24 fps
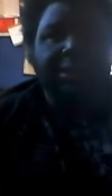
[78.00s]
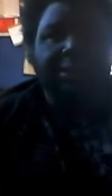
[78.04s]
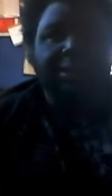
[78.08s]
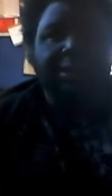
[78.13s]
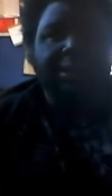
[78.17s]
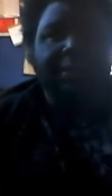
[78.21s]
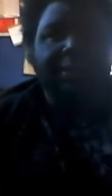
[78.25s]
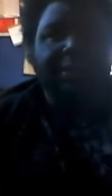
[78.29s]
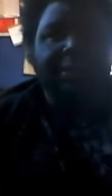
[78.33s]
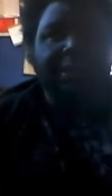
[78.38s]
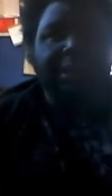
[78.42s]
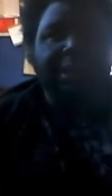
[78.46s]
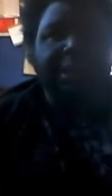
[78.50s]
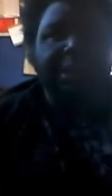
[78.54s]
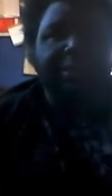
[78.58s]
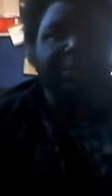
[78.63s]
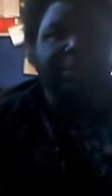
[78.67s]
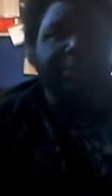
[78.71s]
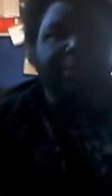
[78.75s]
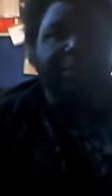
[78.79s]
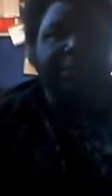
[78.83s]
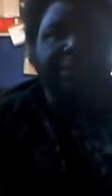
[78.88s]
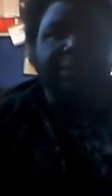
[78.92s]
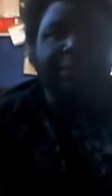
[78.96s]
something
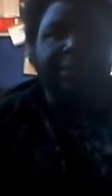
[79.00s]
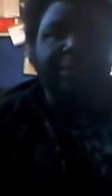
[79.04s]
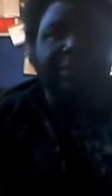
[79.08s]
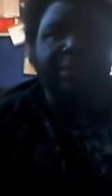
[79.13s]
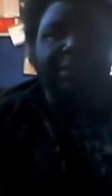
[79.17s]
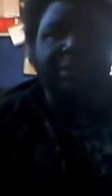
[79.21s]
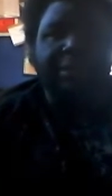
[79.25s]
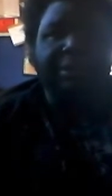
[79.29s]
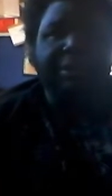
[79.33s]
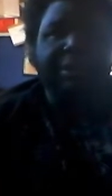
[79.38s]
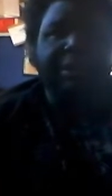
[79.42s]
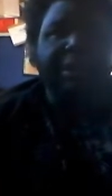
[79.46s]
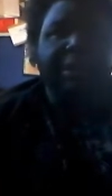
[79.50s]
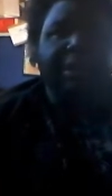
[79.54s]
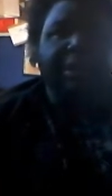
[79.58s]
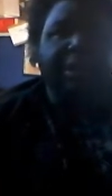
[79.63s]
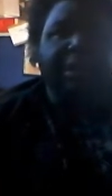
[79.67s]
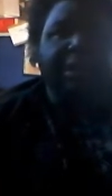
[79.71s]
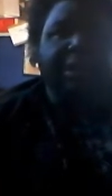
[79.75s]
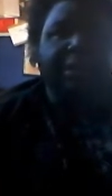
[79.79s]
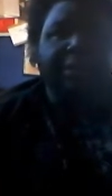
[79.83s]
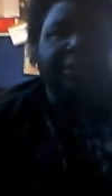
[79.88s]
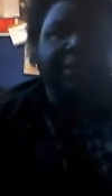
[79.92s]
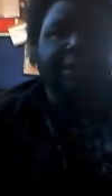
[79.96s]
happened to this girl
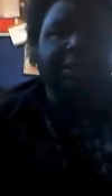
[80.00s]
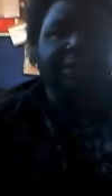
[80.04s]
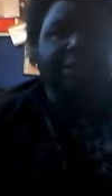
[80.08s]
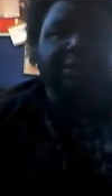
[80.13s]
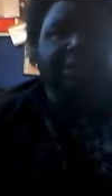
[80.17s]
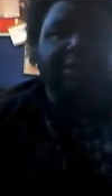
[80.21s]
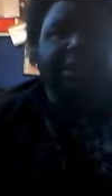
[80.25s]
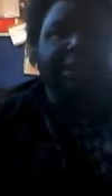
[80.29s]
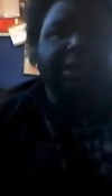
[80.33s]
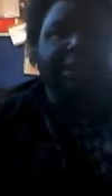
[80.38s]
as they were